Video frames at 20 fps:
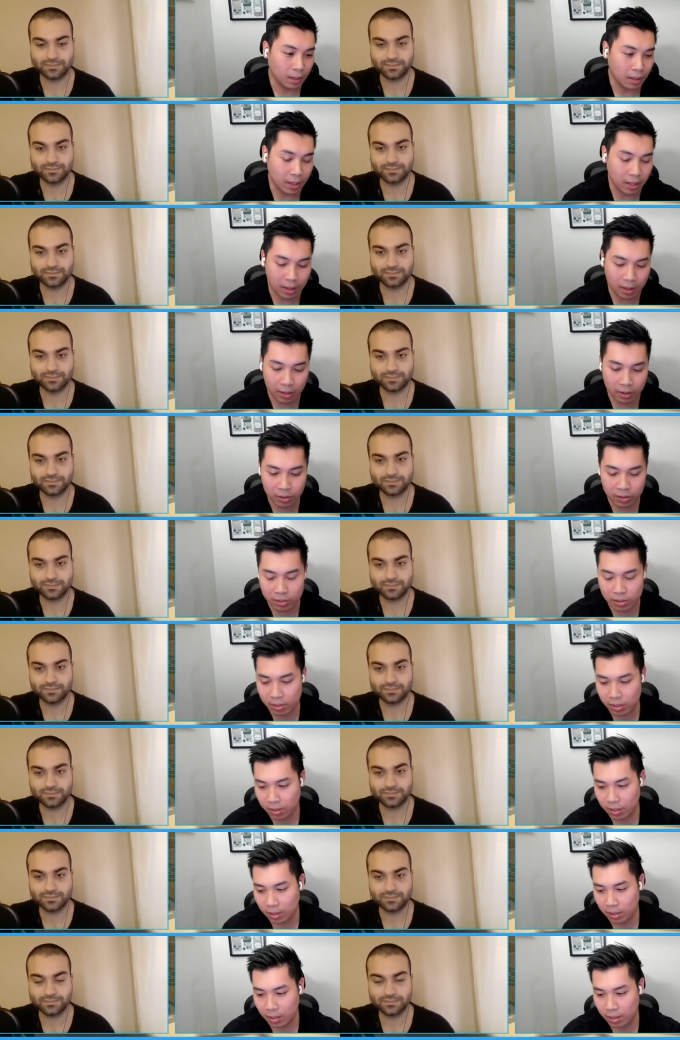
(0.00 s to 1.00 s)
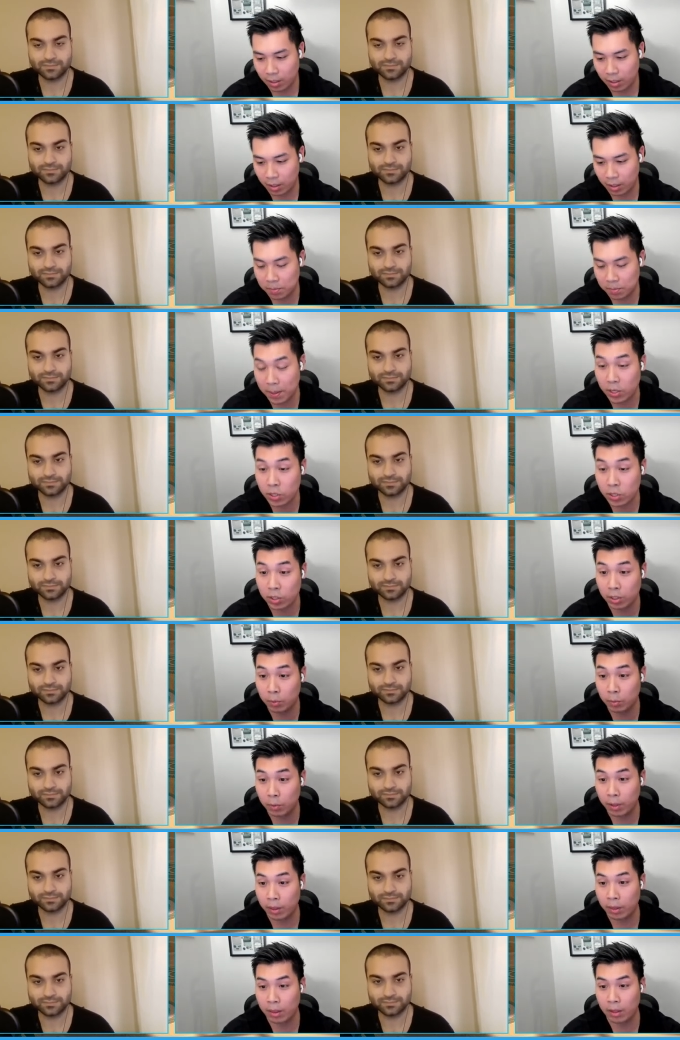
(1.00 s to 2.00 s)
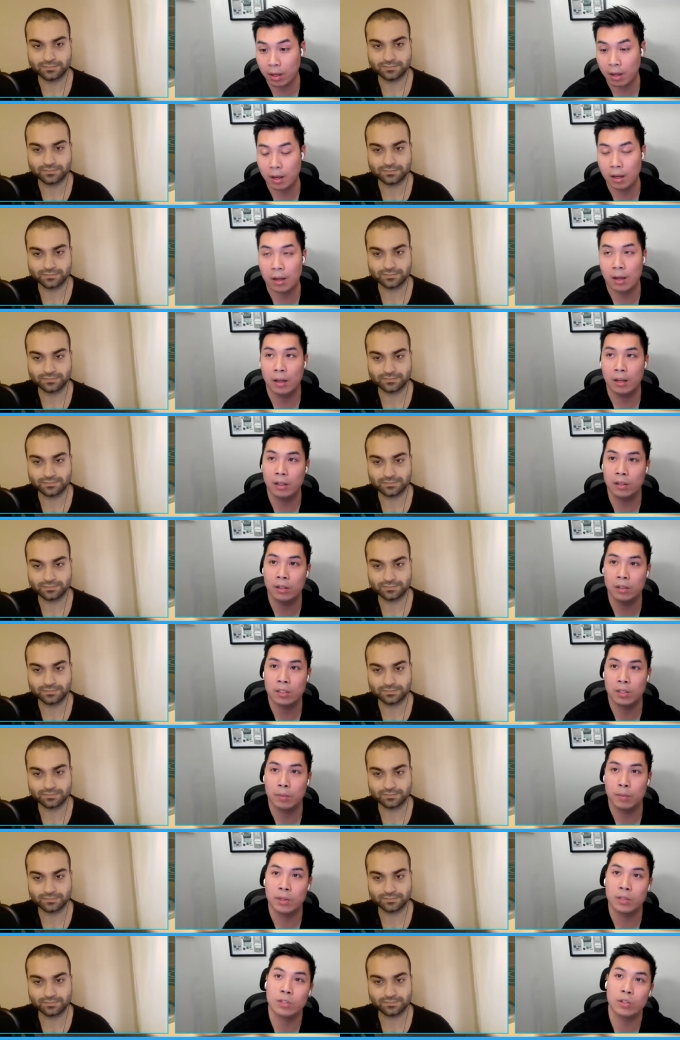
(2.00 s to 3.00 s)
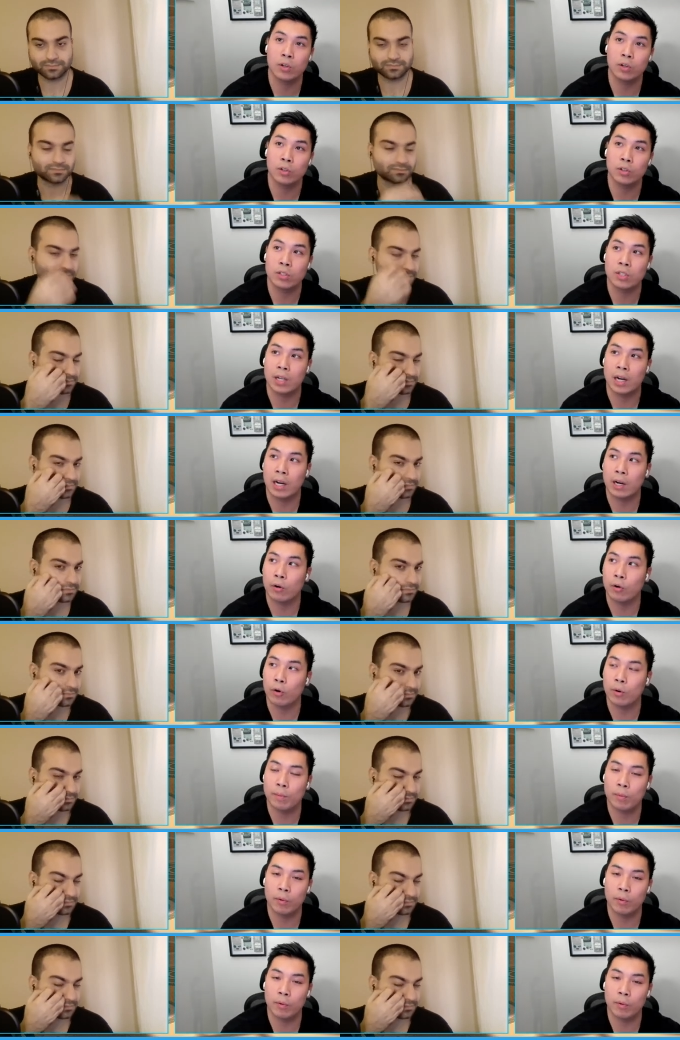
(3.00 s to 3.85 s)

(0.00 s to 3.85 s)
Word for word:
Speaker 1: I think there's especially with uh, you know some of the circles that I grew